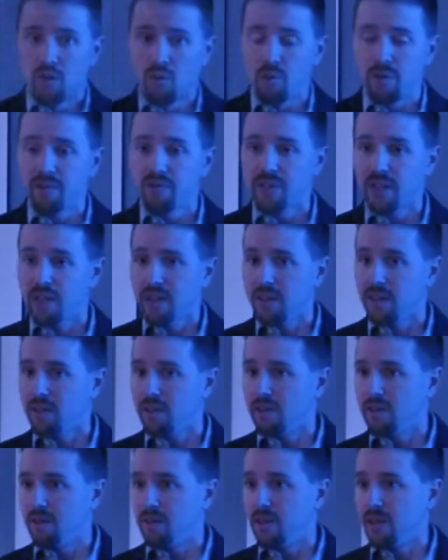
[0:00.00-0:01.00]
we've
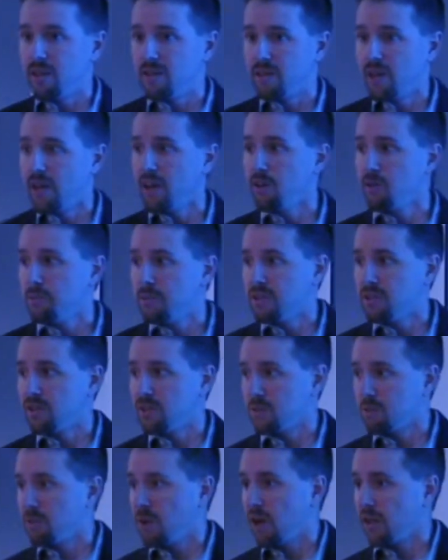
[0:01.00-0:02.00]
taken entire
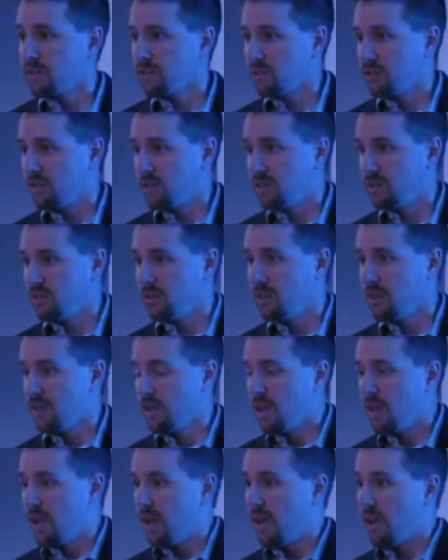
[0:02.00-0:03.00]
business processes
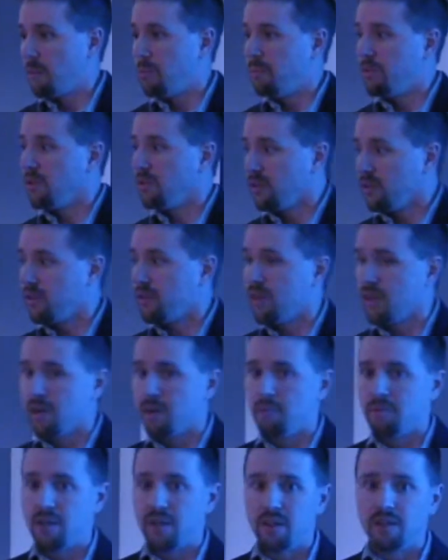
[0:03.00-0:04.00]
and built
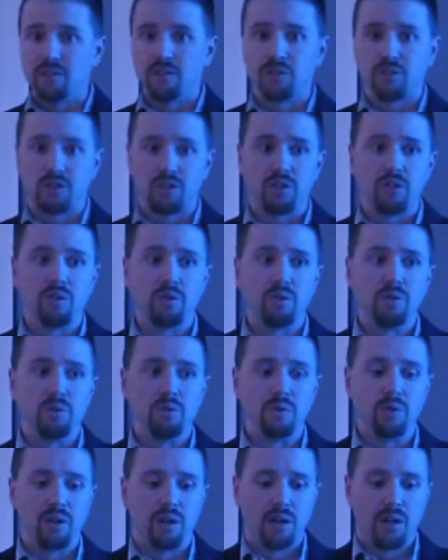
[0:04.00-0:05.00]
them
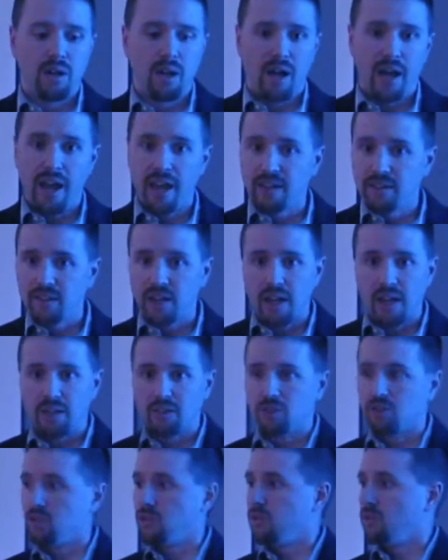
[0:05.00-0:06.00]
into
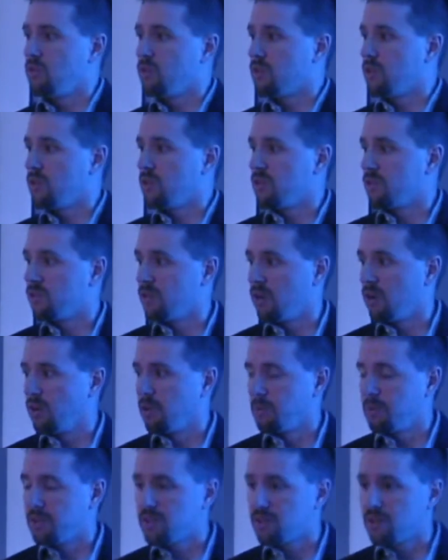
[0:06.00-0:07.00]
end-to-end solutions for our
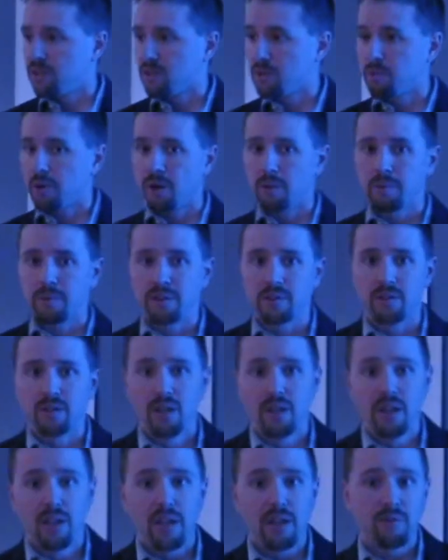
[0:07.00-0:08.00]
business departments,
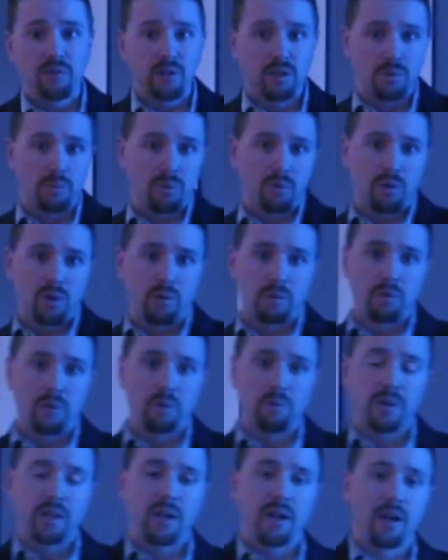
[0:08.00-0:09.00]
even to the point where
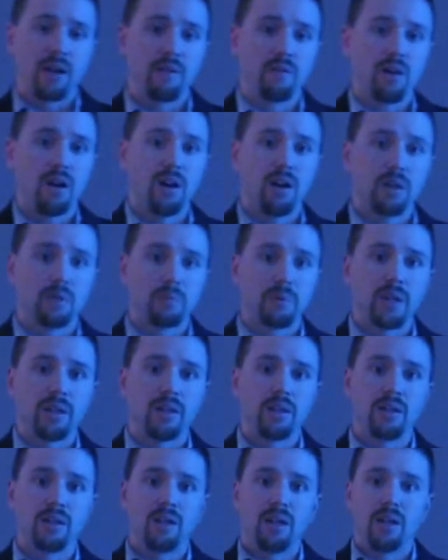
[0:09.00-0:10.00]
we have
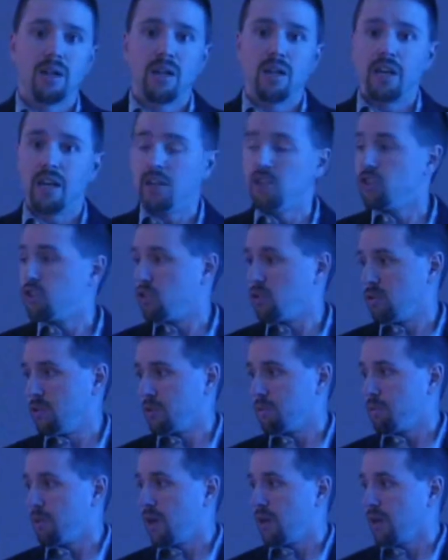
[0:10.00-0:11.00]
automated insurance
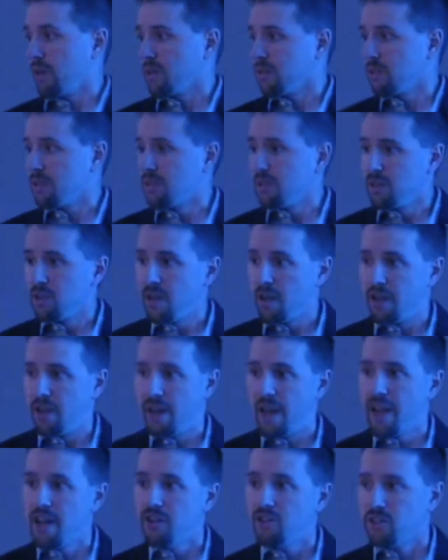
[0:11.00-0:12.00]
products. An
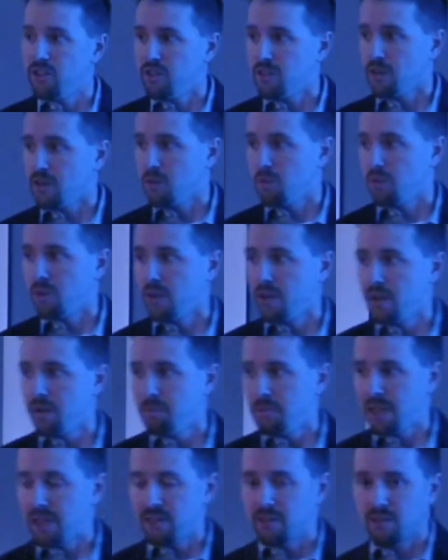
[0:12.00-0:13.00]
agent on one end
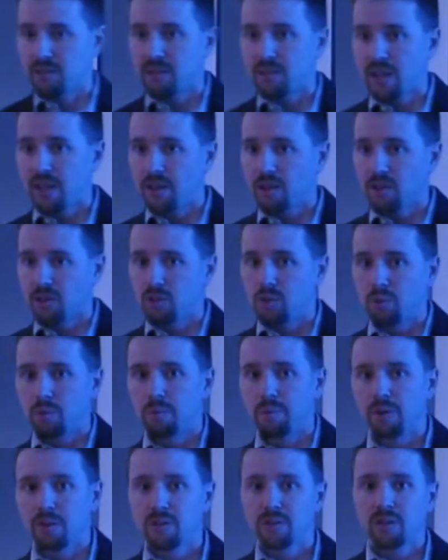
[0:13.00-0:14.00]
makes a sale to a
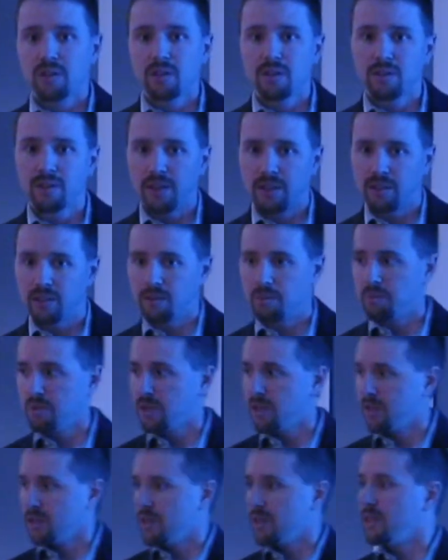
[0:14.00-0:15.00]
person, they submit
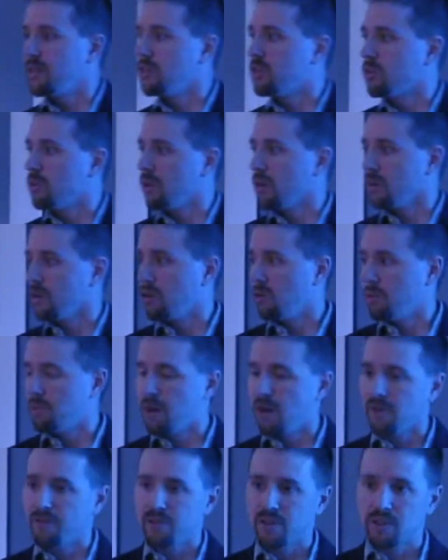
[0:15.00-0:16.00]
it into our home
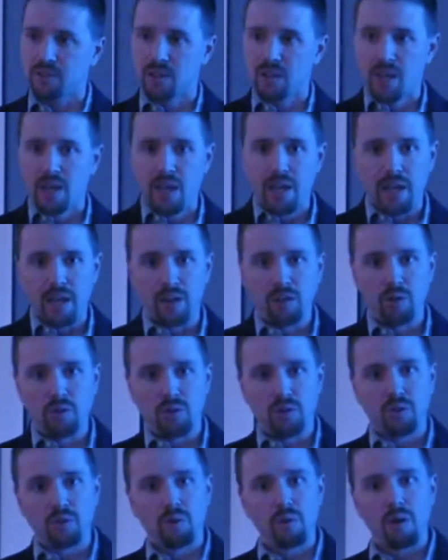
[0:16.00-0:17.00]
office, it
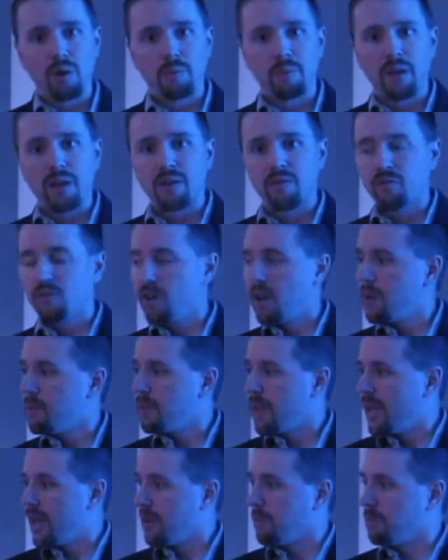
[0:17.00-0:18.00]
goes through our mainframe
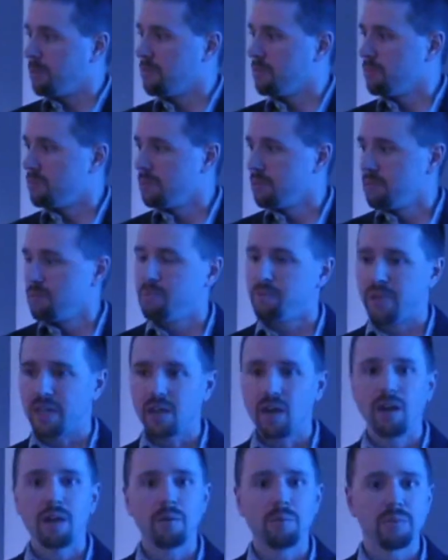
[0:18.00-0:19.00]
and
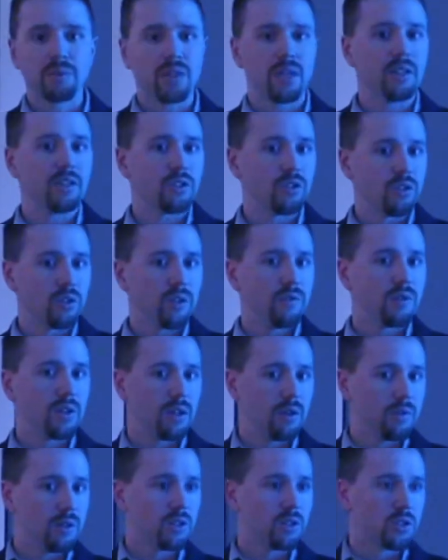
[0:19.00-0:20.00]
becomes a
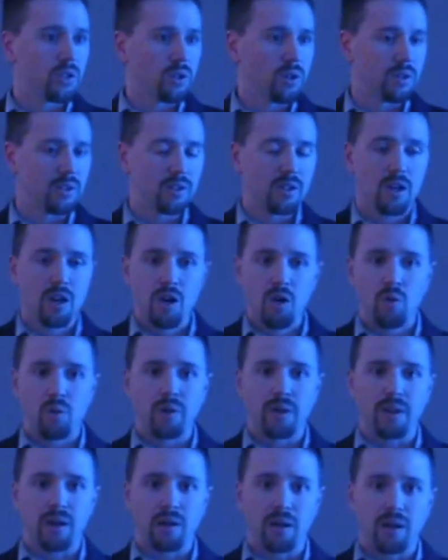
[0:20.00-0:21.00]
certificate of insurance
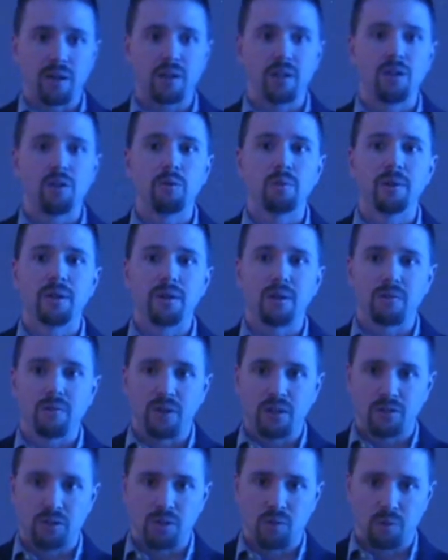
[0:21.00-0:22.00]
without any human
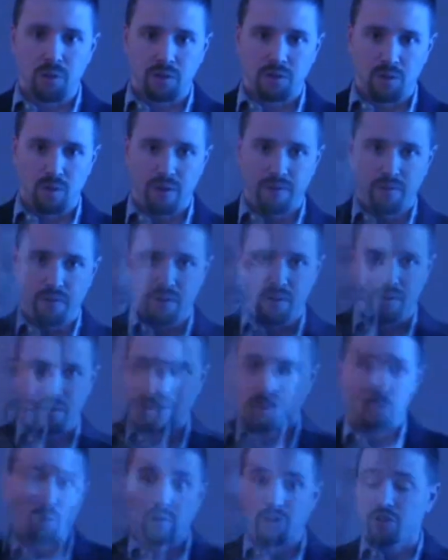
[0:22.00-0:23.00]
intervention whatsoever. And
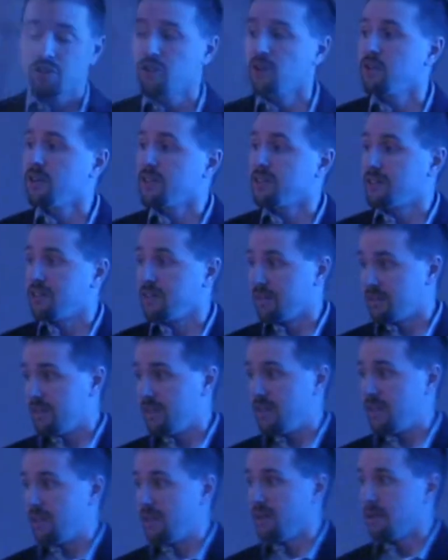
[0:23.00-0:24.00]
we're starting to
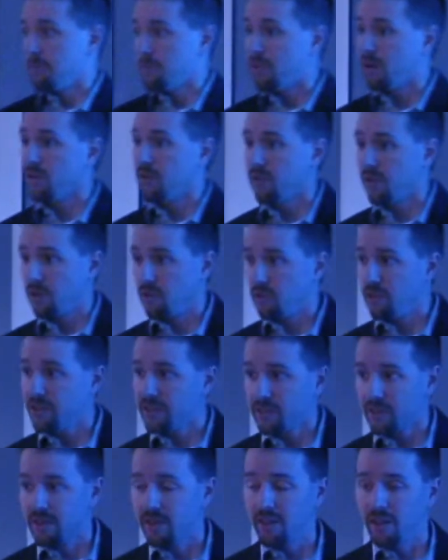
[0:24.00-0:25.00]
see part of our
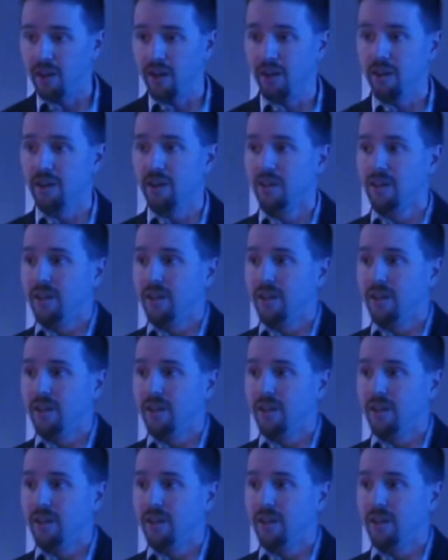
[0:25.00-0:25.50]
risk there